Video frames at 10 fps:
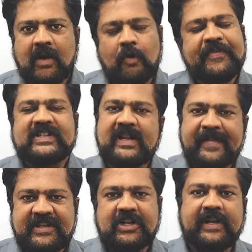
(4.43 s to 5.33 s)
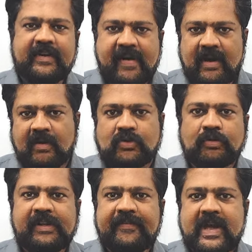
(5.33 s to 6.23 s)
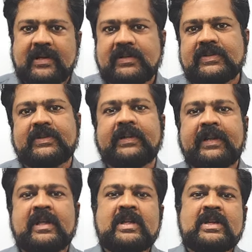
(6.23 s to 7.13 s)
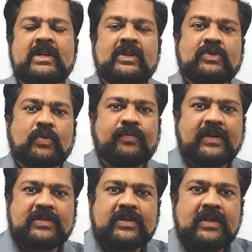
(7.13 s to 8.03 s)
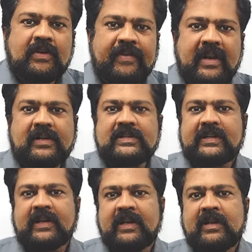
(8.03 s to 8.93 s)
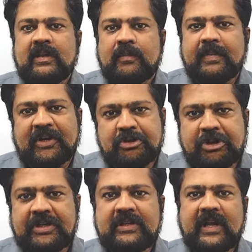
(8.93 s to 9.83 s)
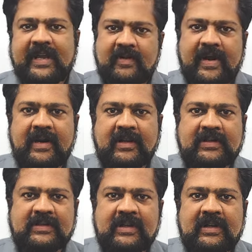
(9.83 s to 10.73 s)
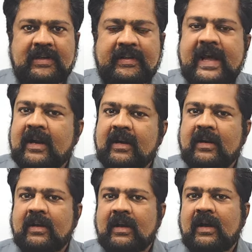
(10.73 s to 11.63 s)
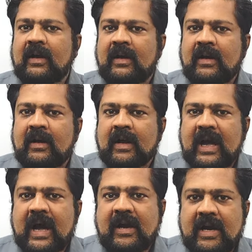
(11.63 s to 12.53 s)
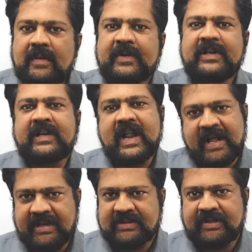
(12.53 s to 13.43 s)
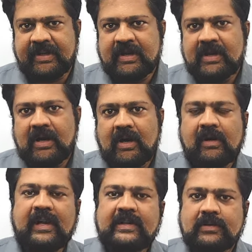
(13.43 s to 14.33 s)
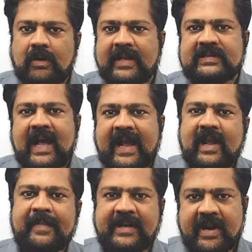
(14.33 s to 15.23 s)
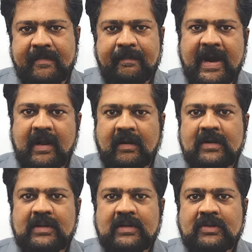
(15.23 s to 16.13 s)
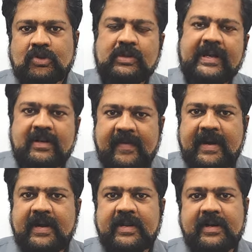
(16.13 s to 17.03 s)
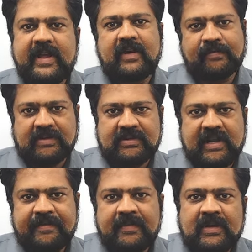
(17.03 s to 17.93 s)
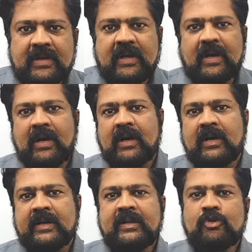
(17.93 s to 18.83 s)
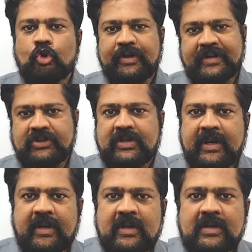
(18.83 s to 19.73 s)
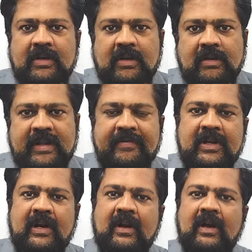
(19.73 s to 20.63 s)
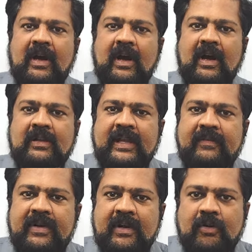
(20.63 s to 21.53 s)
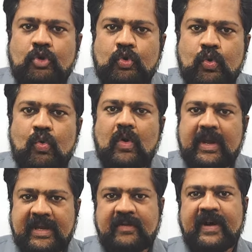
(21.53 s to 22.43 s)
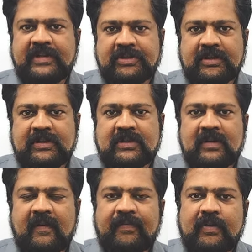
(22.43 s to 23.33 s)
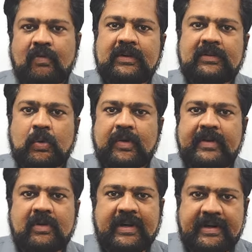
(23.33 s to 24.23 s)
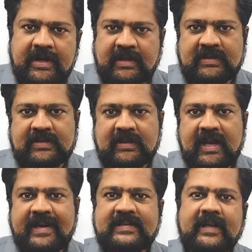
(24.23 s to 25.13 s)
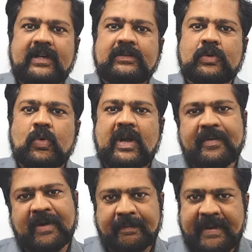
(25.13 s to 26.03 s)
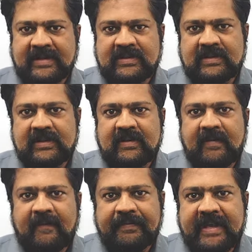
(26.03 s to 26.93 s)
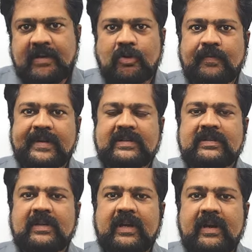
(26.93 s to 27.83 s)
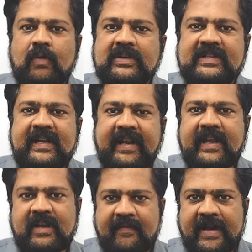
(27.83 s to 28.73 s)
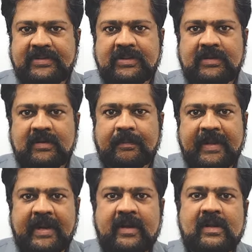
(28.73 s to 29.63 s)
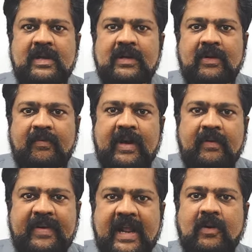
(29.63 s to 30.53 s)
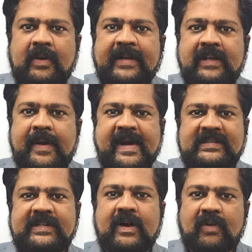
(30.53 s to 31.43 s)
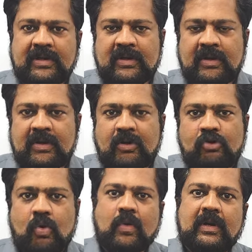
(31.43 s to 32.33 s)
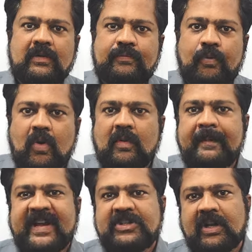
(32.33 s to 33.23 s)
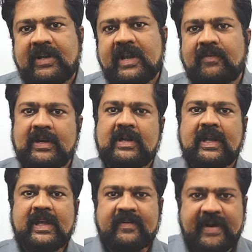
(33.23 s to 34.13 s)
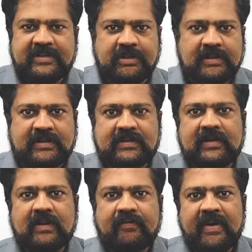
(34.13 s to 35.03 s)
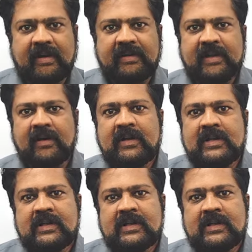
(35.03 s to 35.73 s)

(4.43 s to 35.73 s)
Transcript: Obviously, major invaders only we are considering. So first, we are considering Persian invaders. They are Hakamani dynasty, or that is called as Achaemenid Empire. So they invaded India first time in known history. There were two invasions, one through River Indus and second through Khyber Pass. Then onwards, it was Greek invasion period, where we are calling them as Yavan. Total four major Yavan invasions were there.